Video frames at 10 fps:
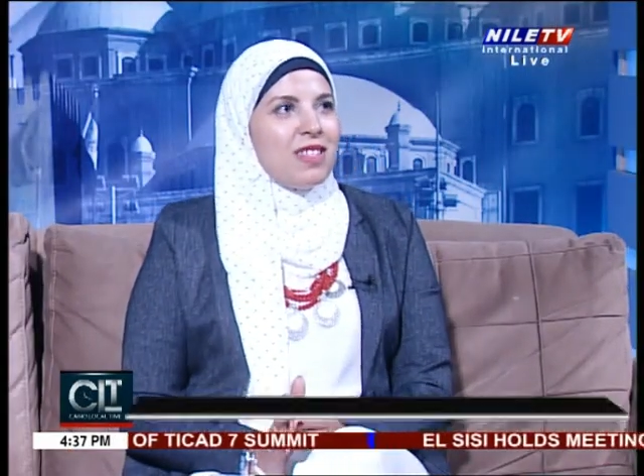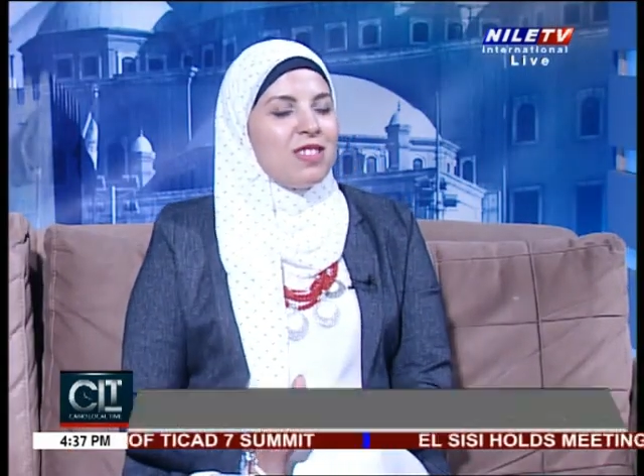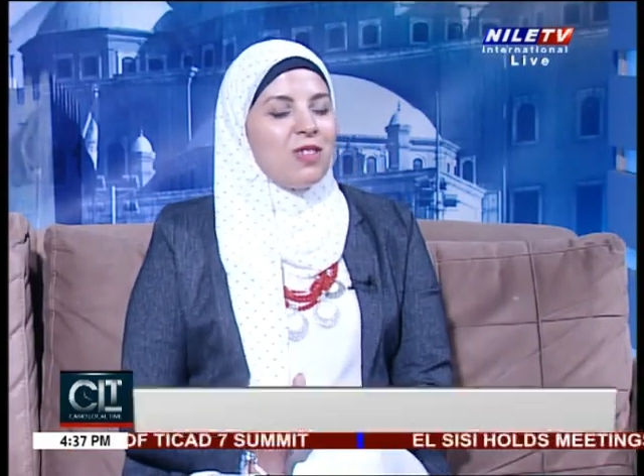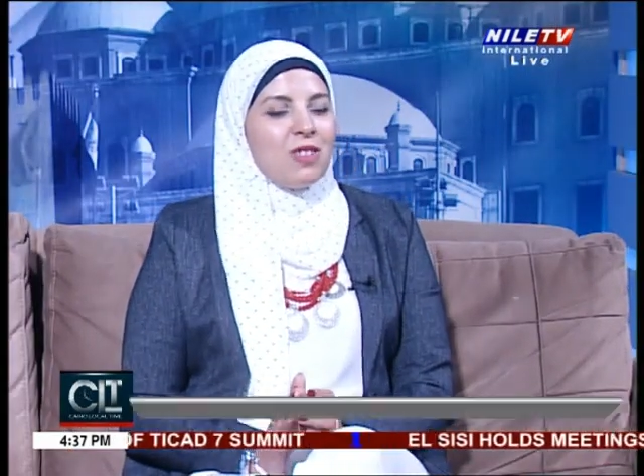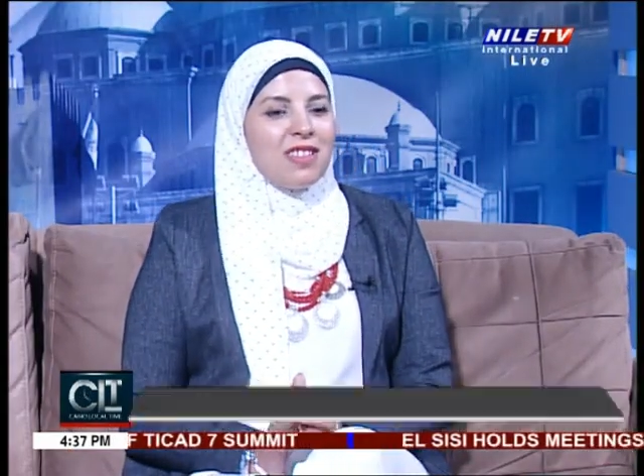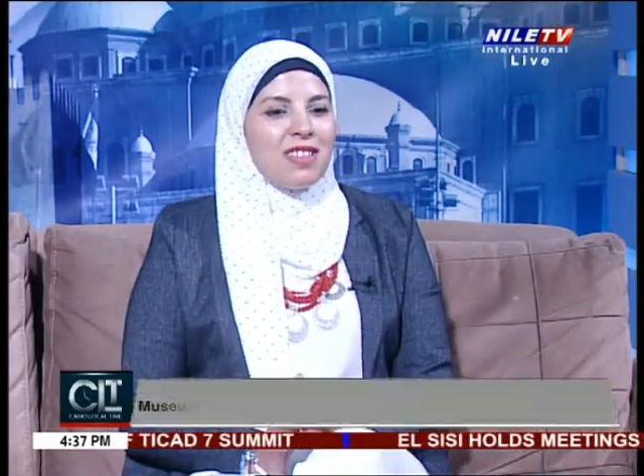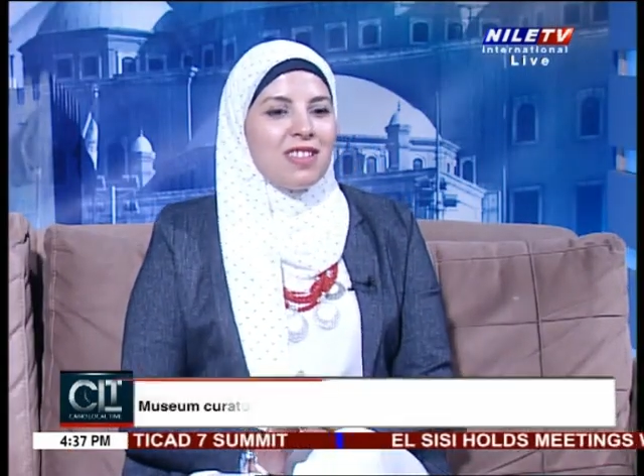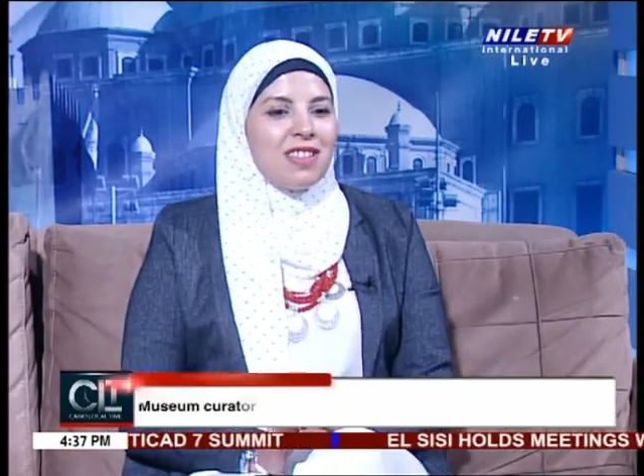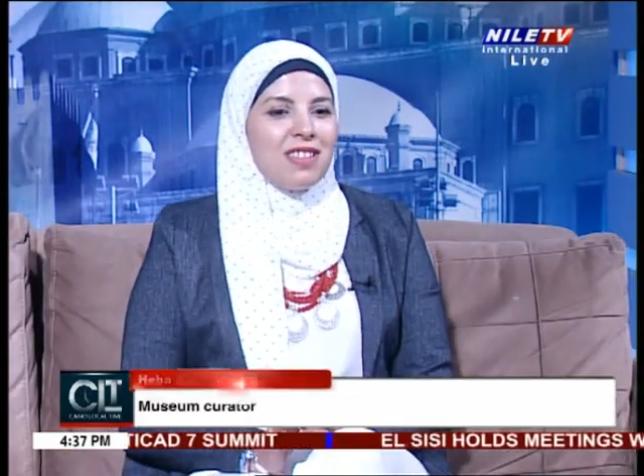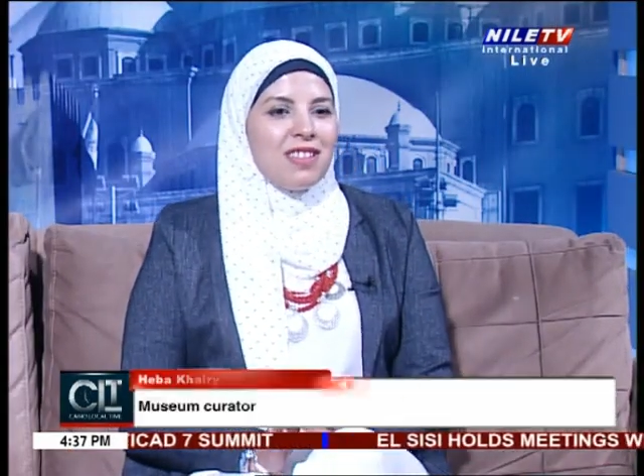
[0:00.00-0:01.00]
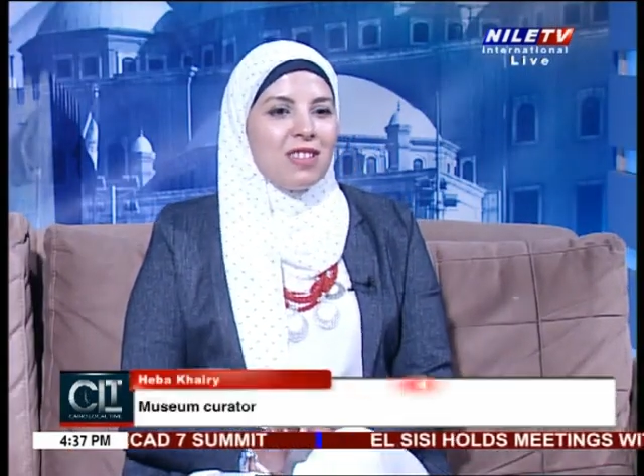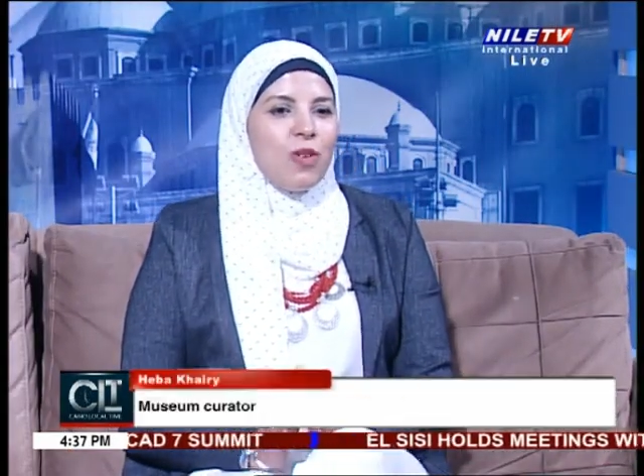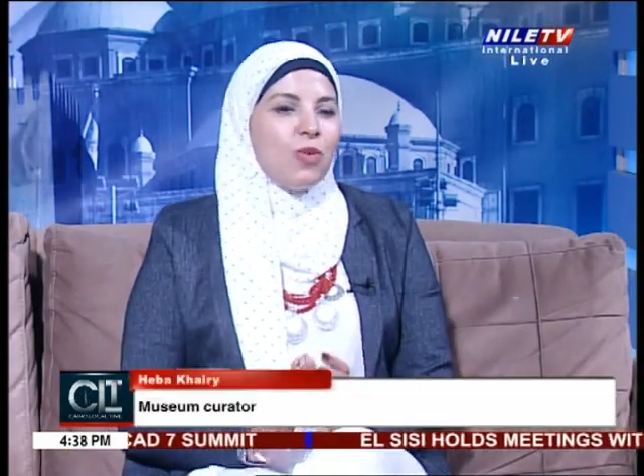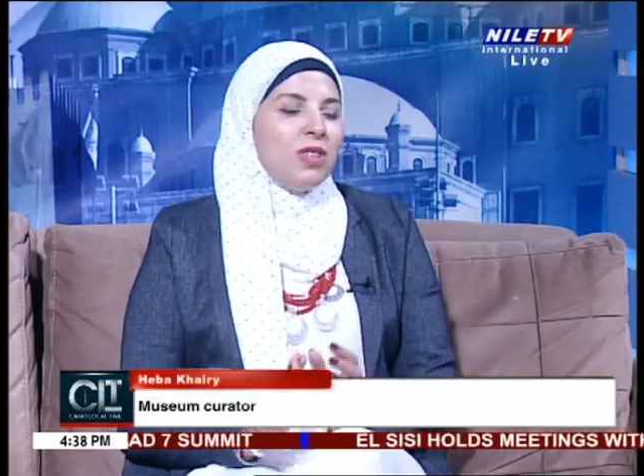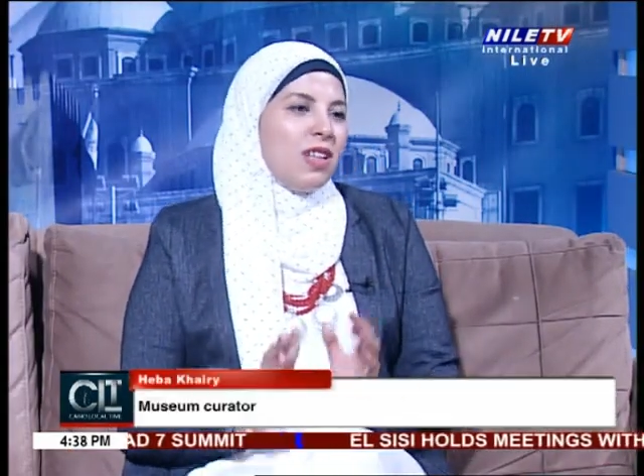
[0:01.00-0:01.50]
is not
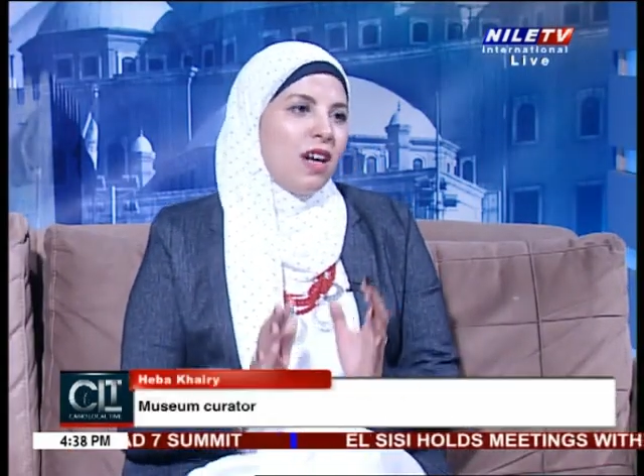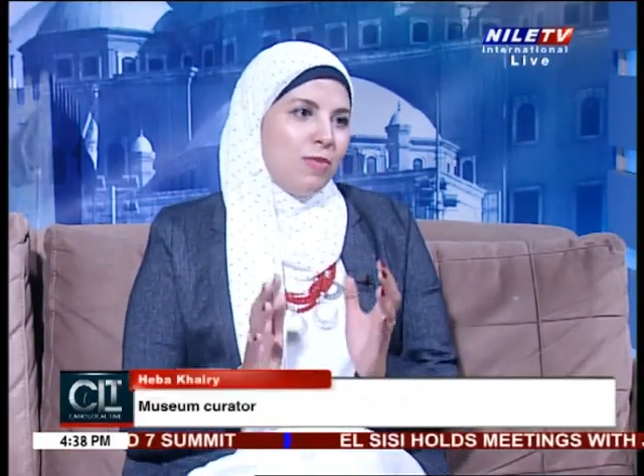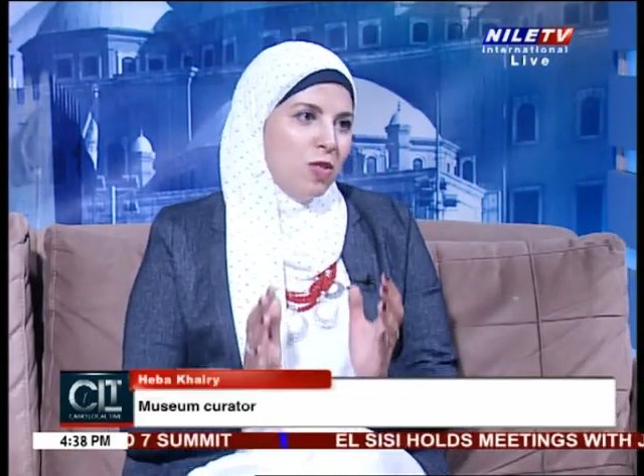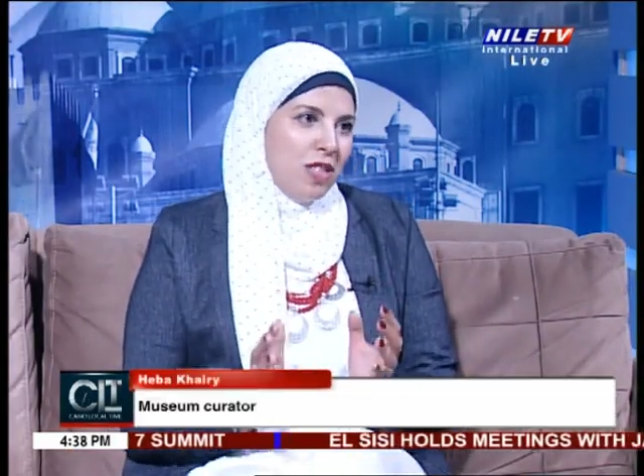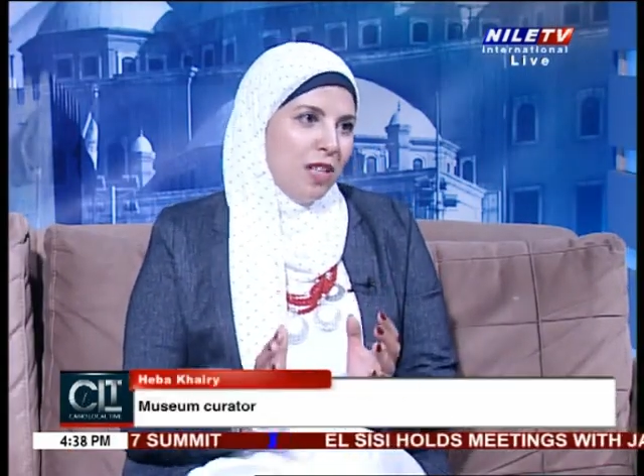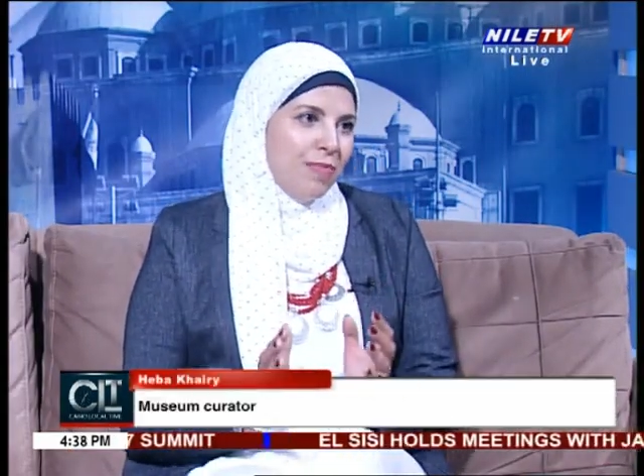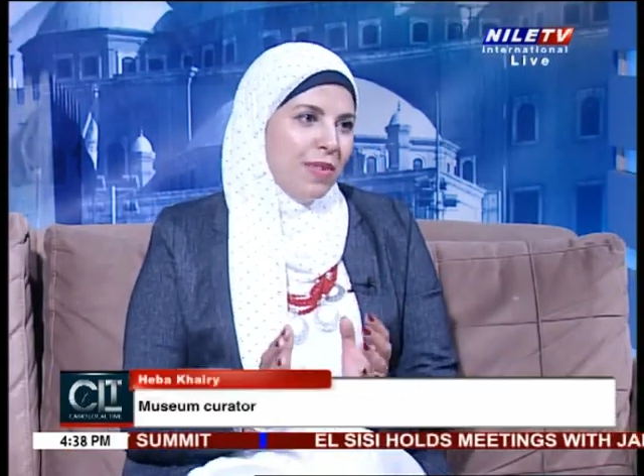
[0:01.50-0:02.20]
only a museum.